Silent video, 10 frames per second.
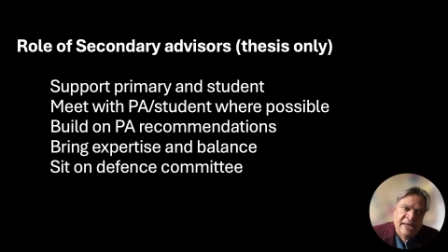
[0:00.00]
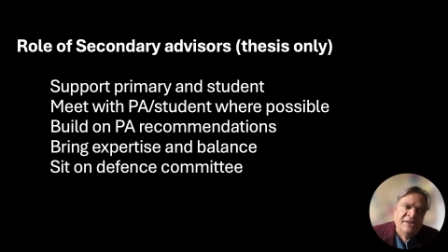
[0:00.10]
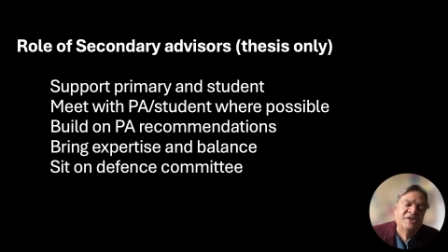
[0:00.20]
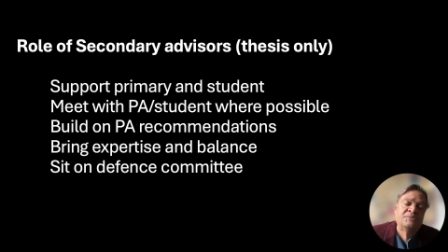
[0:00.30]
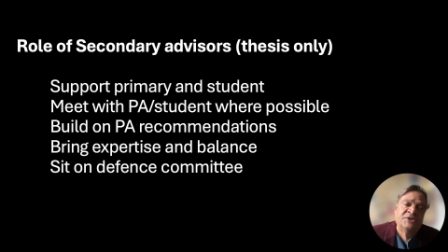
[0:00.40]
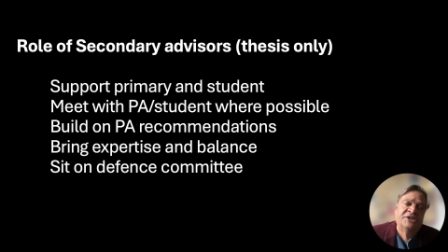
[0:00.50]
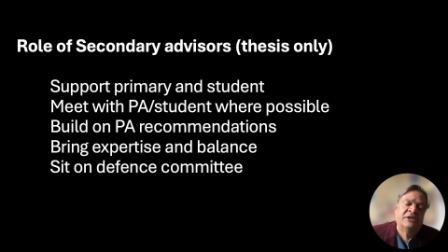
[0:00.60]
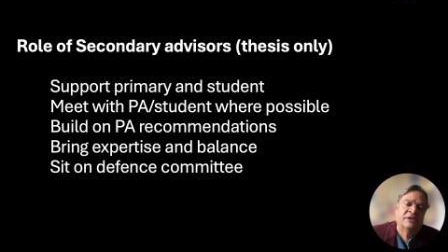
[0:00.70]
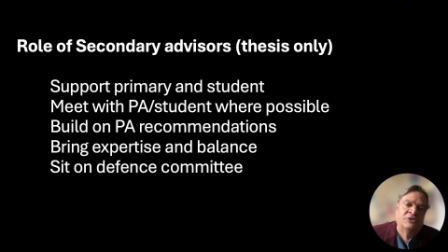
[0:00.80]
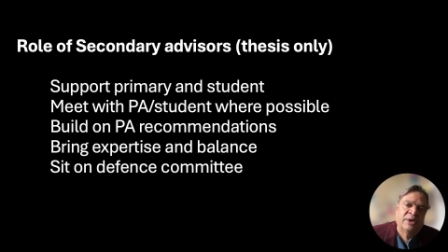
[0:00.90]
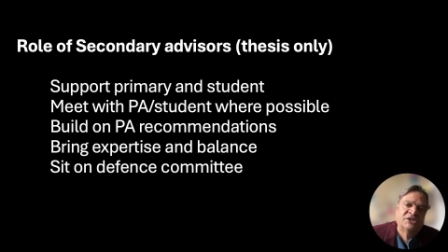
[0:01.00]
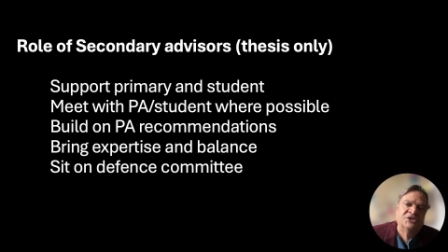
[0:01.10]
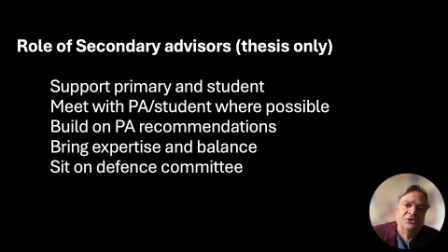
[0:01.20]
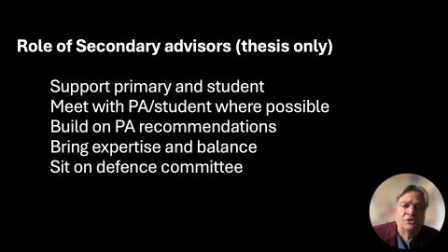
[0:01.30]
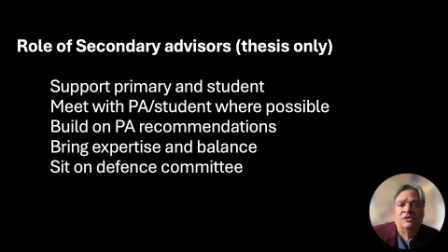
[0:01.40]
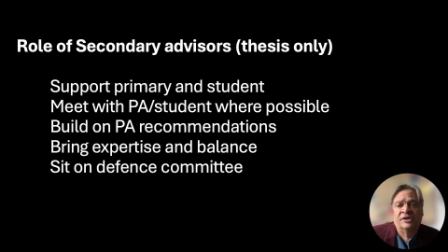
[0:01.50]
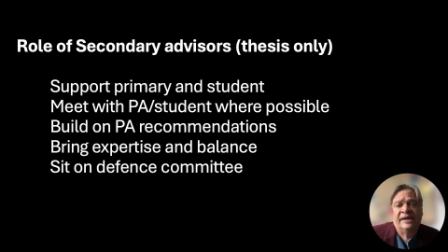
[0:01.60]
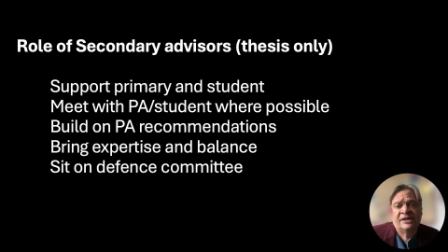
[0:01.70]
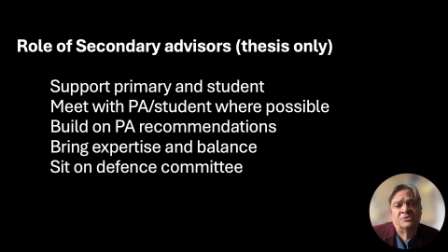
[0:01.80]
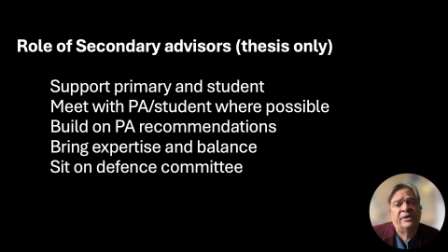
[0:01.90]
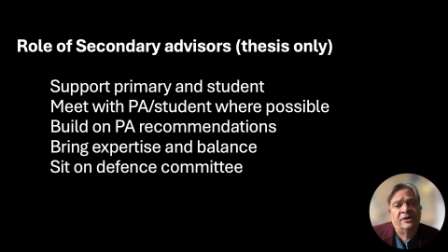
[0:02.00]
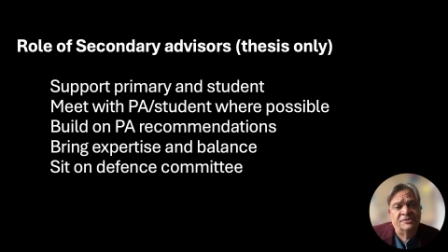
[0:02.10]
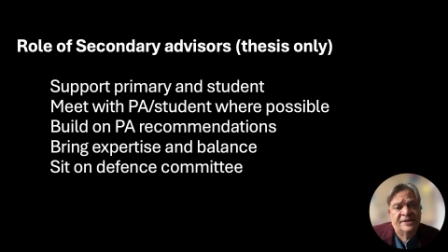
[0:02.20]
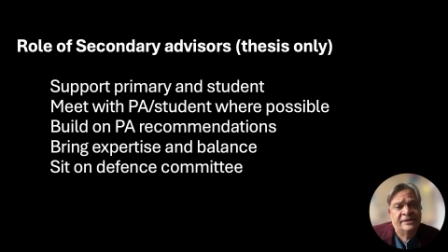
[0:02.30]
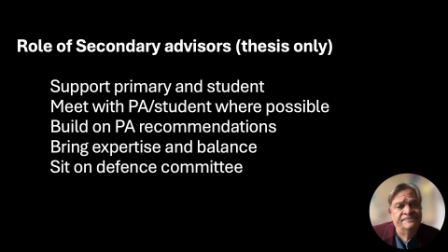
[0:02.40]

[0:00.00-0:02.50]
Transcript: in this particular direction, you can look at X, Y, or Z.